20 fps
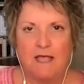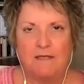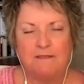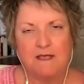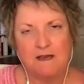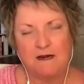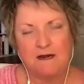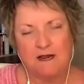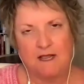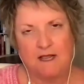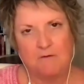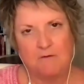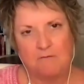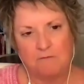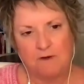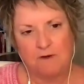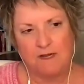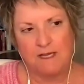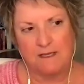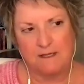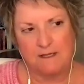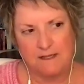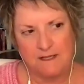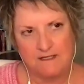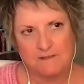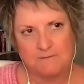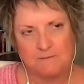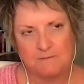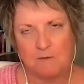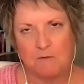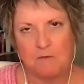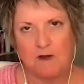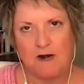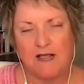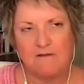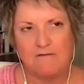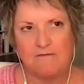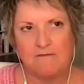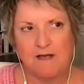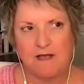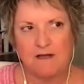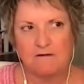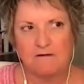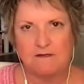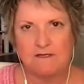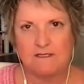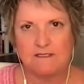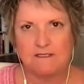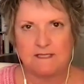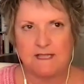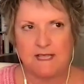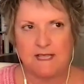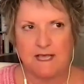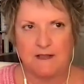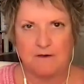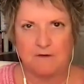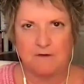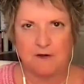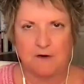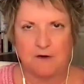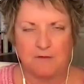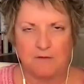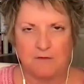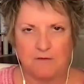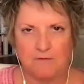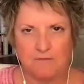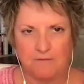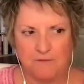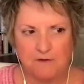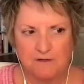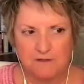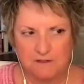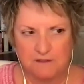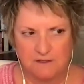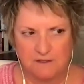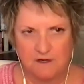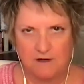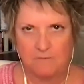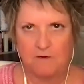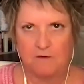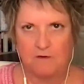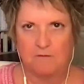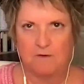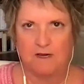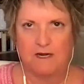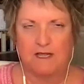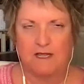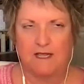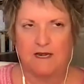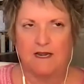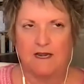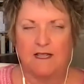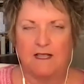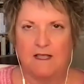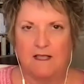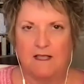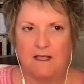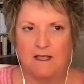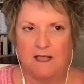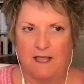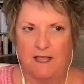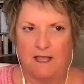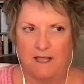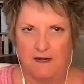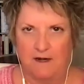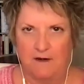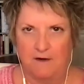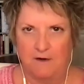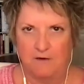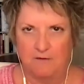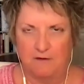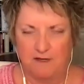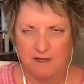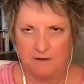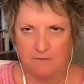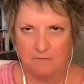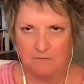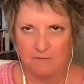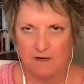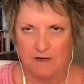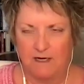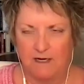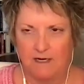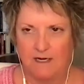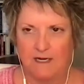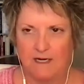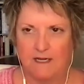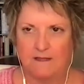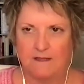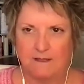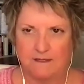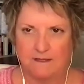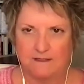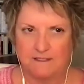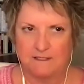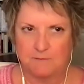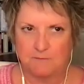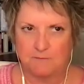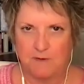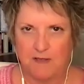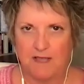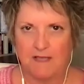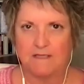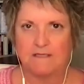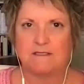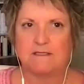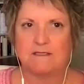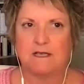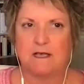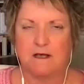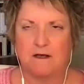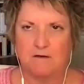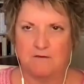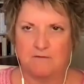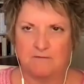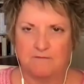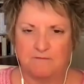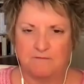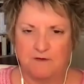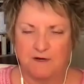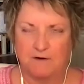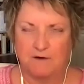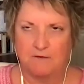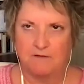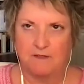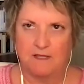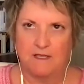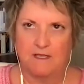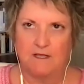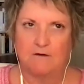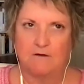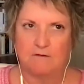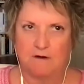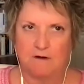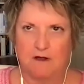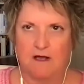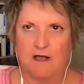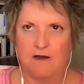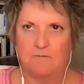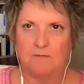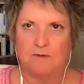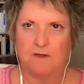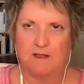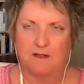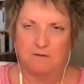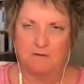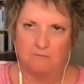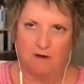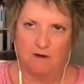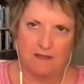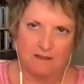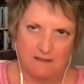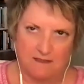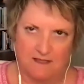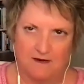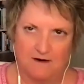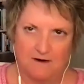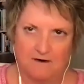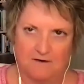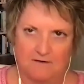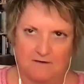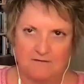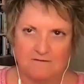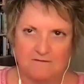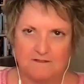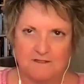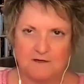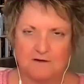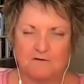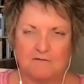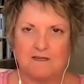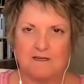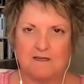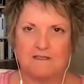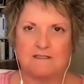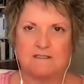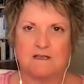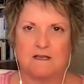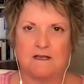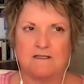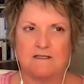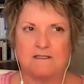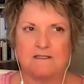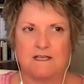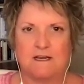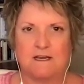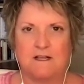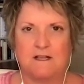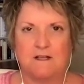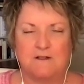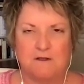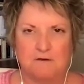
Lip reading: And then I read this. But what I found is that, the first time you read it, and you can read it in this space of, the ego not being right there to criticize it,